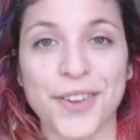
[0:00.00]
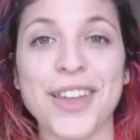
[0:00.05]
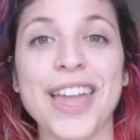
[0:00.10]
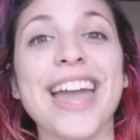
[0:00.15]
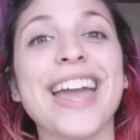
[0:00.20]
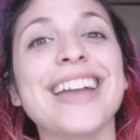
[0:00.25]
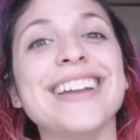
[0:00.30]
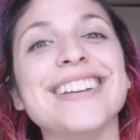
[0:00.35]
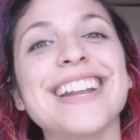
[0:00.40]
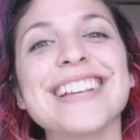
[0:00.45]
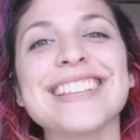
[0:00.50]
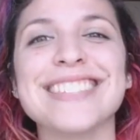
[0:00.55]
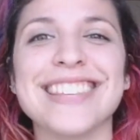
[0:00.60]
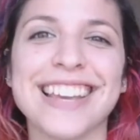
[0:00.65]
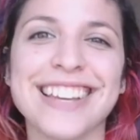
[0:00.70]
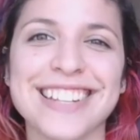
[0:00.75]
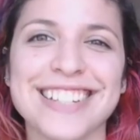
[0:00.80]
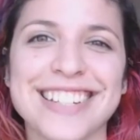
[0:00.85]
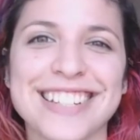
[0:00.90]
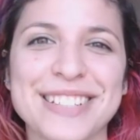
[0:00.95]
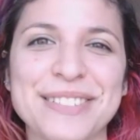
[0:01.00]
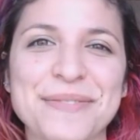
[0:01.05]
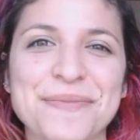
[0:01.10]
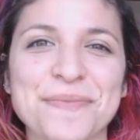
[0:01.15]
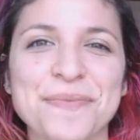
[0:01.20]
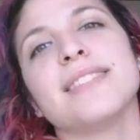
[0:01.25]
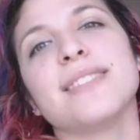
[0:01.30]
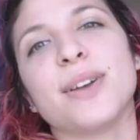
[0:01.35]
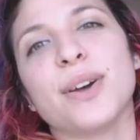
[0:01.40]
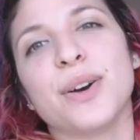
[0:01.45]
Okay, next section.
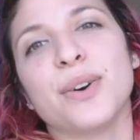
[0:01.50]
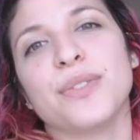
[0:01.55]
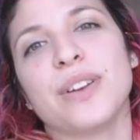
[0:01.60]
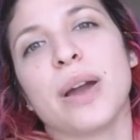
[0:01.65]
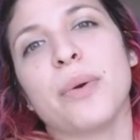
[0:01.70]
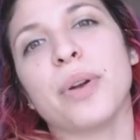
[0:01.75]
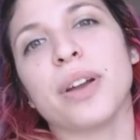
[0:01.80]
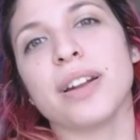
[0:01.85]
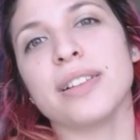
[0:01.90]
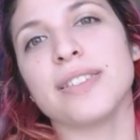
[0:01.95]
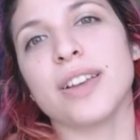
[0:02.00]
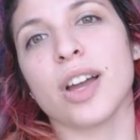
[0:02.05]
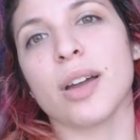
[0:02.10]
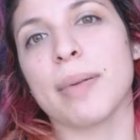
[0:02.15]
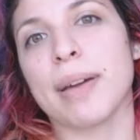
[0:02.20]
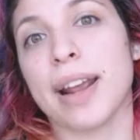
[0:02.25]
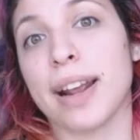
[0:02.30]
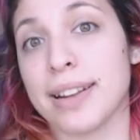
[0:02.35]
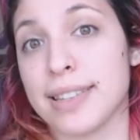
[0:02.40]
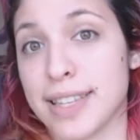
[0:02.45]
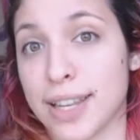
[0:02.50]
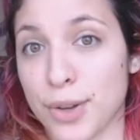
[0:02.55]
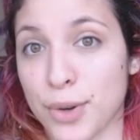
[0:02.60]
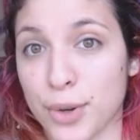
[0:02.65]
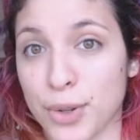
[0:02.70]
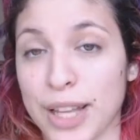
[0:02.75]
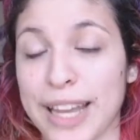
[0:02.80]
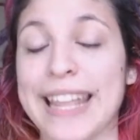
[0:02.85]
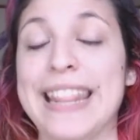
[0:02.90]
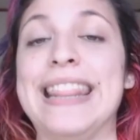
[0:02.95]
So now we're going to talk about how to stay
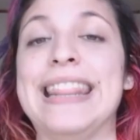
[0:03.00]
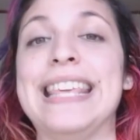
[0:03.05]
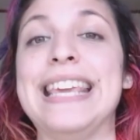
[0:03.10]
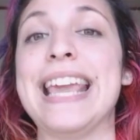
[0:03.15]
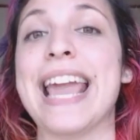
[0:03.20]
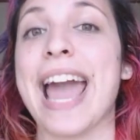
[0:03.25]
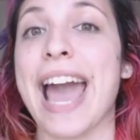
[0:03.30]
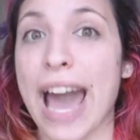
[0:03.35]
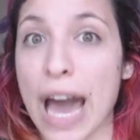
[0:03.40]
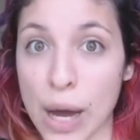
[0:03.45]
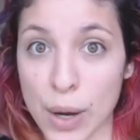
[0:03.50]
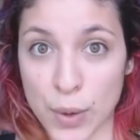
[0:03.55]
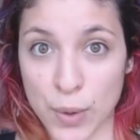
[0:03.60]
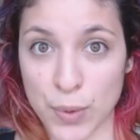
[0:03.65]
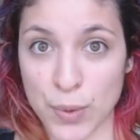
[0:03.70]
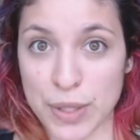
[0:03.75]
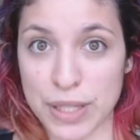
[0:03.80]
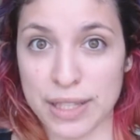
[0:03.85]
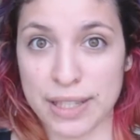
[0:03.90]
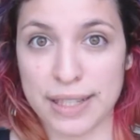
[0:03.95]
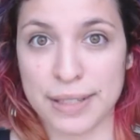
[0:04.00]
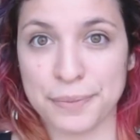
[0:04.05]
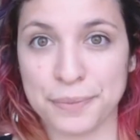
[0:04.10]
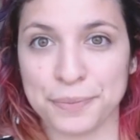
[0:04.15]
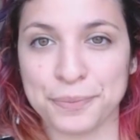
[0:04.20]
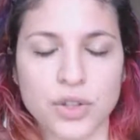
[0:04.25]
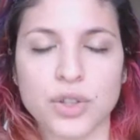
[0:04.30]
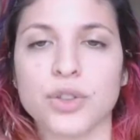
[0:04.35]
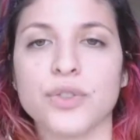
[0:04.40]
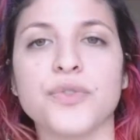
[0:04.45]
cool in the house.
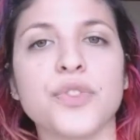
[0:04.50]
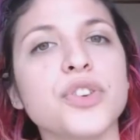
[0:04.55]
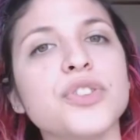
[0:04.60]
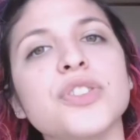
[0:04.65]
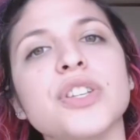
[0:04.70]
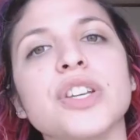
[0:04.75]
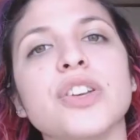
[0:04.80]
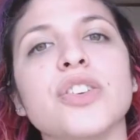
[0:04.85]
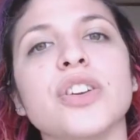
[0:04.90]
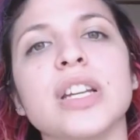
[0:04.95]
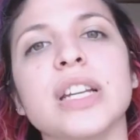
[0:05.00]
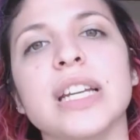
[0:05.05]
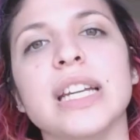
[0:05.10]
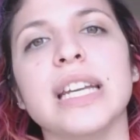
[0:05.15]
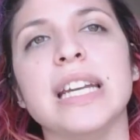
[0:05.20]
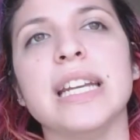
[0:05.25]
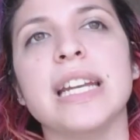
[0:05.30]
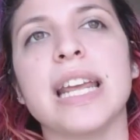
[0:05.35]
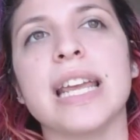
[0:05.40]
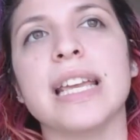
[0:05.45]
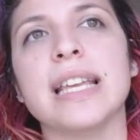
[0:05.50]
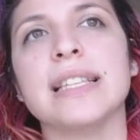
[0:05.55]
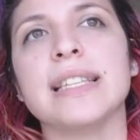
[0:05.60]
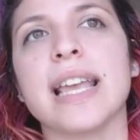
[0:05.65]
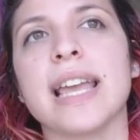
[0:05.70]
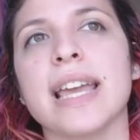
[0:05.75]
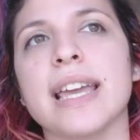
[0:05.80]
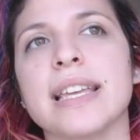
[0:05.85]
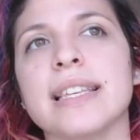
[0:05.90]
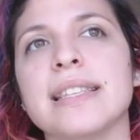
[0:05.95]
So the first thing you're going to need
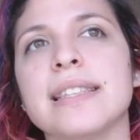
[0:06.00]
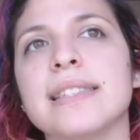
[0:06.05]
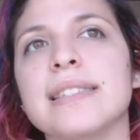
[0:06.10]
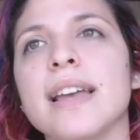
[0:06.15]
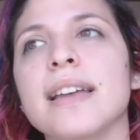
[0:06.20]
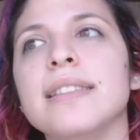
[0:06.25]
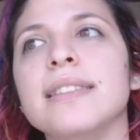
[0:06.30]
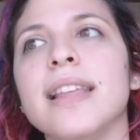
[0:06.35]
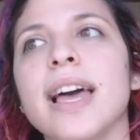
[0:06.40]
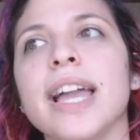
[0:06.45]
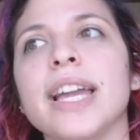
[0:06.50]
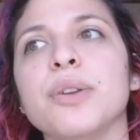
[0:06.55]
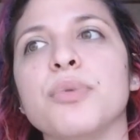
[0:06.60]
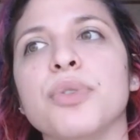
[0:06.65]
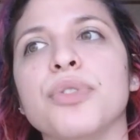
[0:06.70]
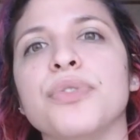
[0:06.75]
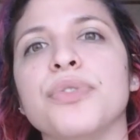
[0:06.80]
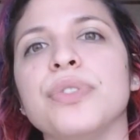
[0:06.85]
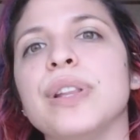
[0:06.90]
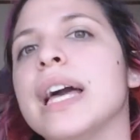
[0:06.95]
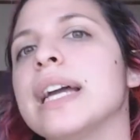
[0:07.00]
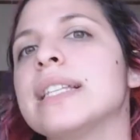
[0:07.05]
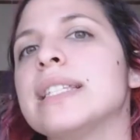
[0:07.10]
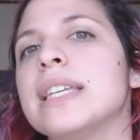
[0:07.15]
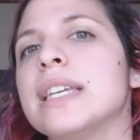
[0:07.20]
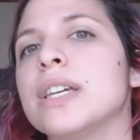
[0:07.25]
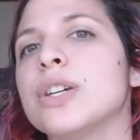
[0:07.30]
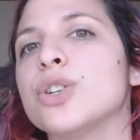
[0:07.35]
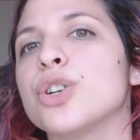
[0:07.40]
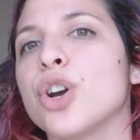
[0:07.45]
is a sunlight
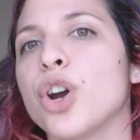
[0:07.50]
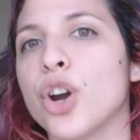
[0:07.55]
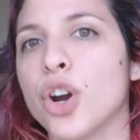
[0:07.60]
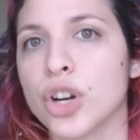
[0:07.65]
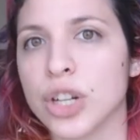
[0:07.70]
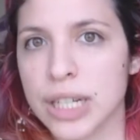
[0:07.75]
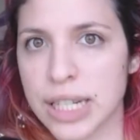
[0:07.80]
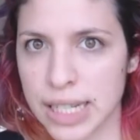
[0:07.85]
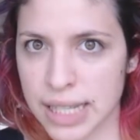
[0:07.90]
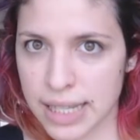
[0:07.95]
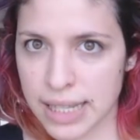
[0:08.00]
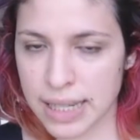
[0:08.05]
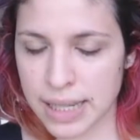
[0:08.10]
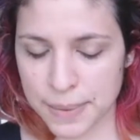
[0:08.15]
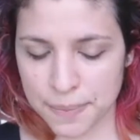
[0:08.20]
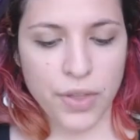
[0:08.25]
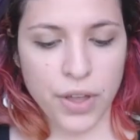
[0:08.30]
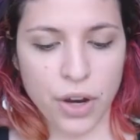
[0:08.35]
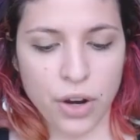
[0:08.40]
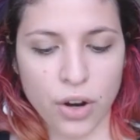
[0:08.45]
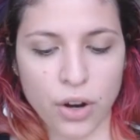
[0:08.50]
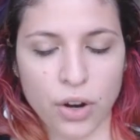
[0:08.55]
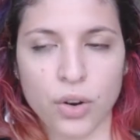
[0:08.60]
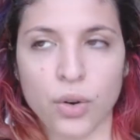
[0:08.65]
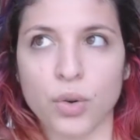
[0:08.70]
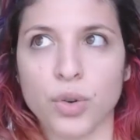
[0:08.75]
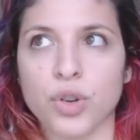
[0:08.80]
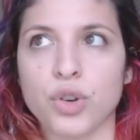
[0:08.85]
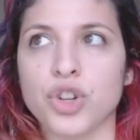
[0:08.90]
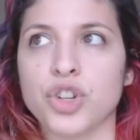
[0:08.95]
reflecting curtains.
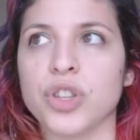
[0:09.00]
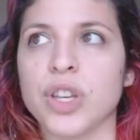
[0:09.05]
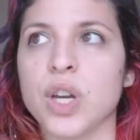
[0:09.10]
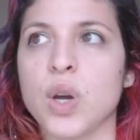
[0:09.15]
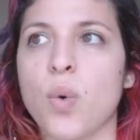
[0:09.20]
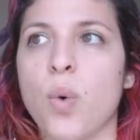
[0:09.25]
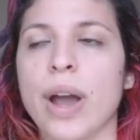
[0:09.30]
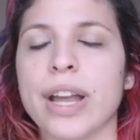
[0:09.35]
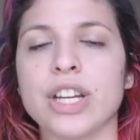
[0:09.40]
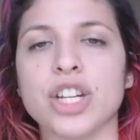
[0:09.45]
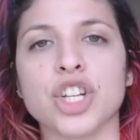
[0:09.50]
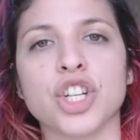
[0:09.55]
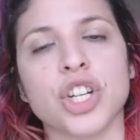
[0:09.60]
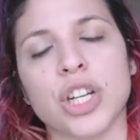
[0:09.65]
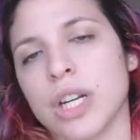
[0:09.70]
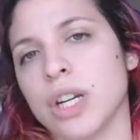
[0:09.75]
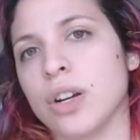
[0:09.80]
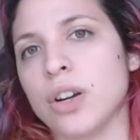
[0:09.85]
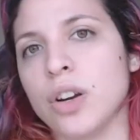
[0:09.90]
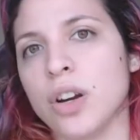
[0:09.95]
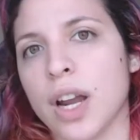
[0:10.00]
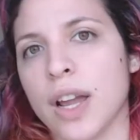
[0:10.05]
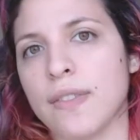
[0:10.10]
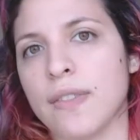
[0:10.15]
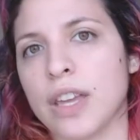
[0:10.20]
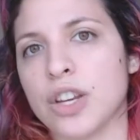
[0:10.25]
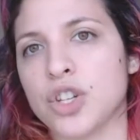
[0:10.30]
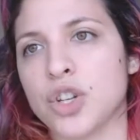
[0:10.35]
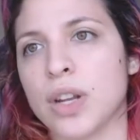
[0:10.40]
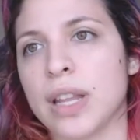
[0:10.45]
They're usually quite sheer,
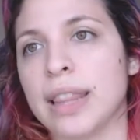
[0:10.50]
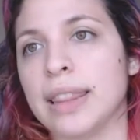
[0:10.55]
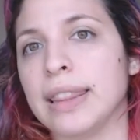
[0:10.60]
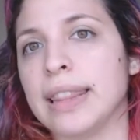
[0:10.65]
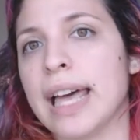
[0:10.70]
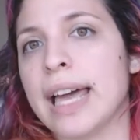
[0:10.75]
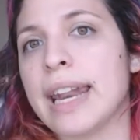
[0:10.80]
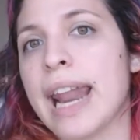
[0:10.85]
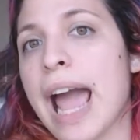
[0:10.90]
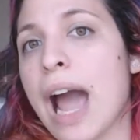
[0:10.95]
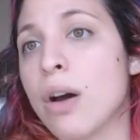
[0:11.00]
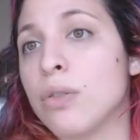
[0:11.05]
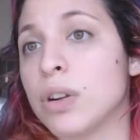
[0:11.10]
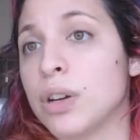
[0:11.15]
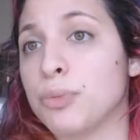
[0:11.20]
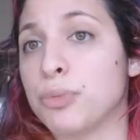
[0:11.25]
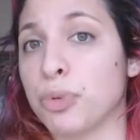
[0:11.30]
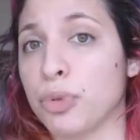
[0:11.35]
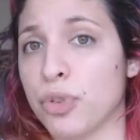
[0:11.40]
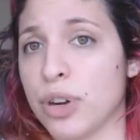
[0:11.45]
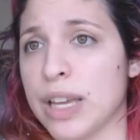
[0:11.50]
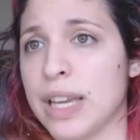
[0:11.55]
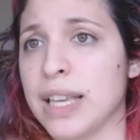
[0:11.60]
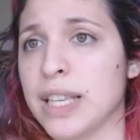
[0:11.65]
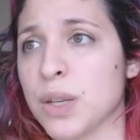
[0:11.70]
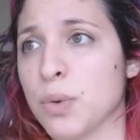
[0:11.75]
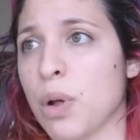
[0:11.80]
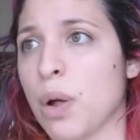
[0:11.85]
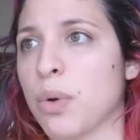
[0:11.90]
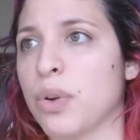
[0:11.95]
and they should let out a
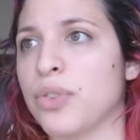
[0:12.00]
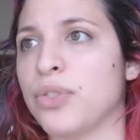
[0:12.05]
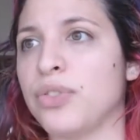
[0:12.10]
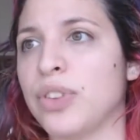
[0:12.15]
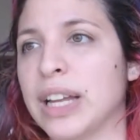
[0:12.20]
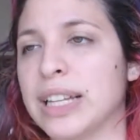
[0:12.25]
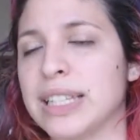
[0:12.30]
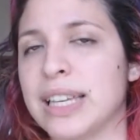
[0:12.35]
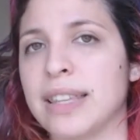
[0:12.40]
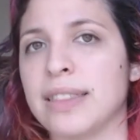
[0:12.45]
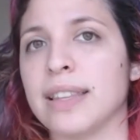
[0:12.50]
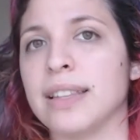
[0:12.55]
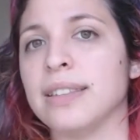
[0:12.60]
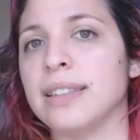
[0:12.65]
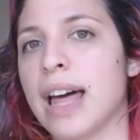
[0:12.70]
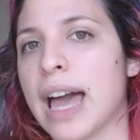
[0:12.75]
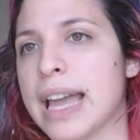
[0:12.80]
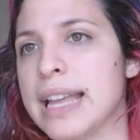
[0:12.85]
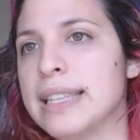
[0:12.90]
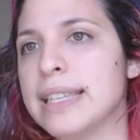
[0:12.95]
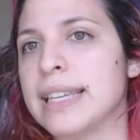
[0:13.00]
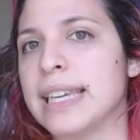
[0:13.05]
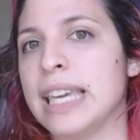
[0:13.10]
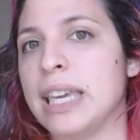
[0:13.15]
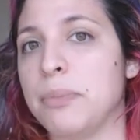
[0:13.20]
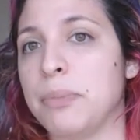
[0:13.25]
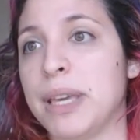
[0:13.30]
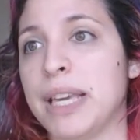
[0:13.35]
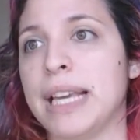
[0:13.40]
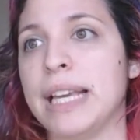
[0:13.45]
breeze while reflecting the light to
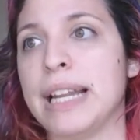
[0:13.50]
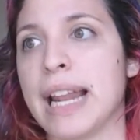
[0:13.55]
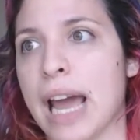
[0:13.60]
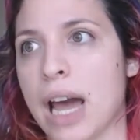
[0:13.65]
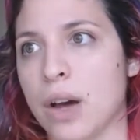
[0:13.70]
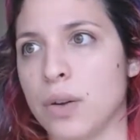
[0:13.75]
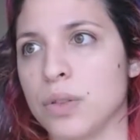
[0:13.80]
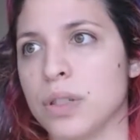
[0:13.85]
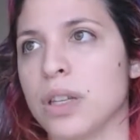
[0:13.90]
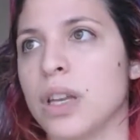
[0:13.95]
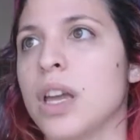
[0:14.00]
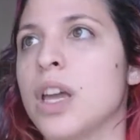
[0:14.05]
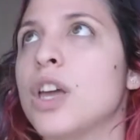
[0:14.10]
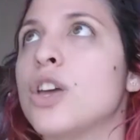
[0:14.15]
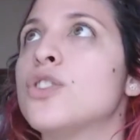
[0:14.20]
keep heat out.